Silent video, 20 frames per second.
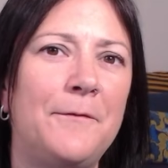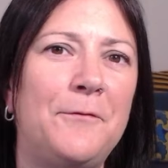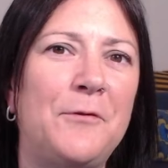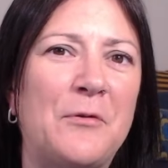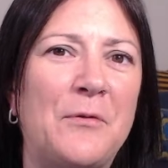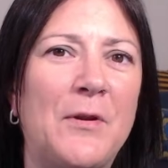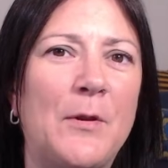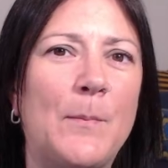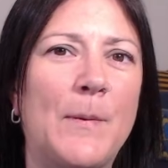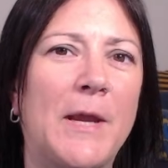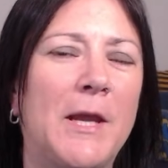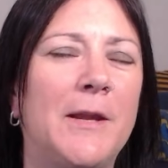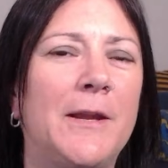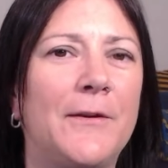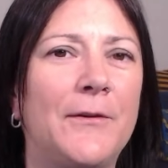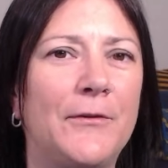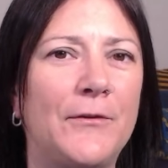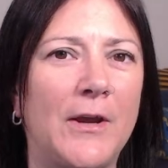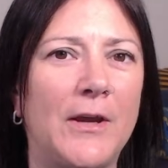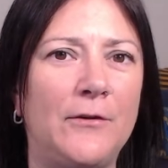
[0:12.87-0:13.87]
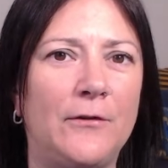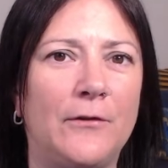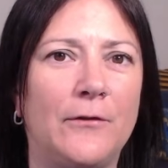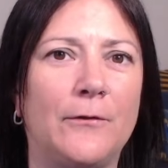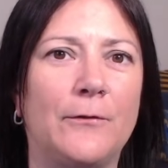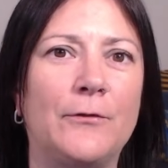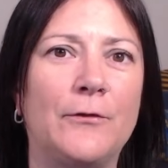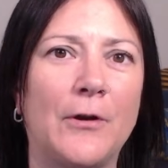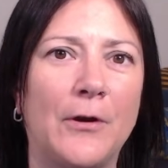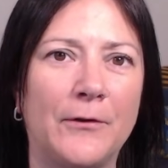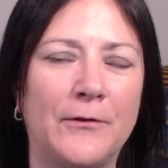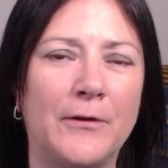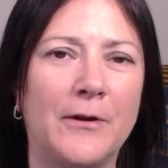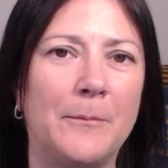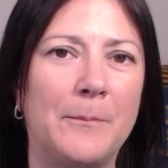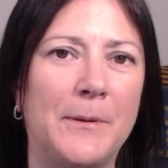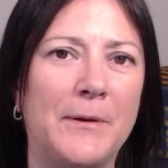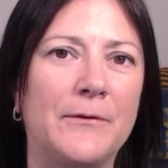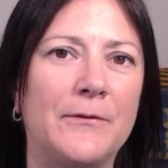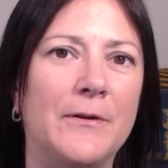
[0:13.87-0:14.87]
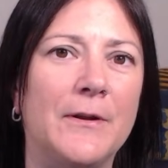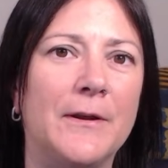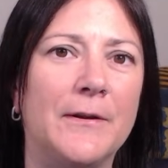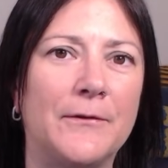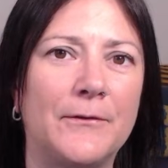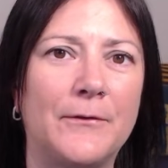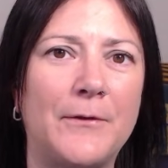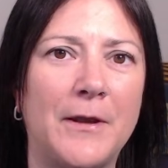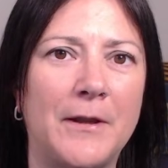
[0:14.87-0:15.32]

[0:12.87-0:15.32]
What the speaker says: you're in the beginning stages of starting a business,